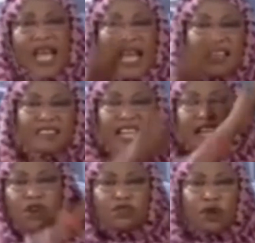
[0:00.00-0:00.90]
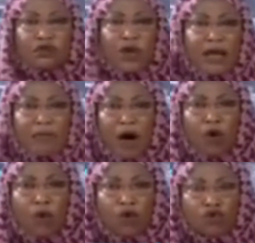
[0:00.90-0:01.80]
is he not also Egba
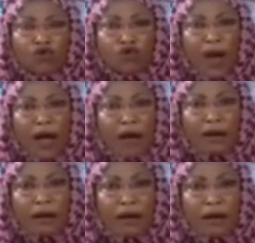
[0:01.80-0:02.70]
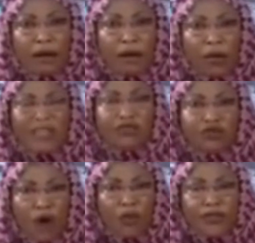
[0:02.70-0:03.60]
Omo Odudua? What is
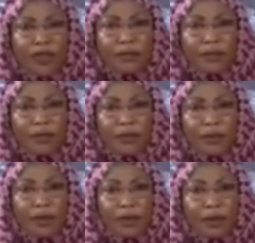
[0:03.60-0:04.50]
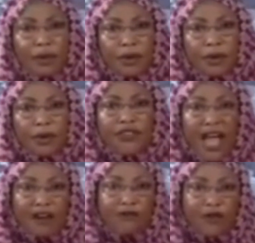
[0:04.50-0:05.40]
wrong with him? They
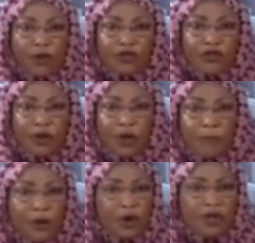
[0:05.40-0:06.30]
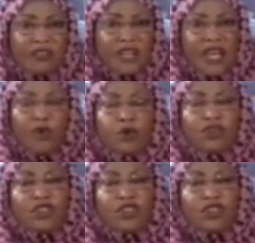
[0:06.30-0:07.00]
refused because he could not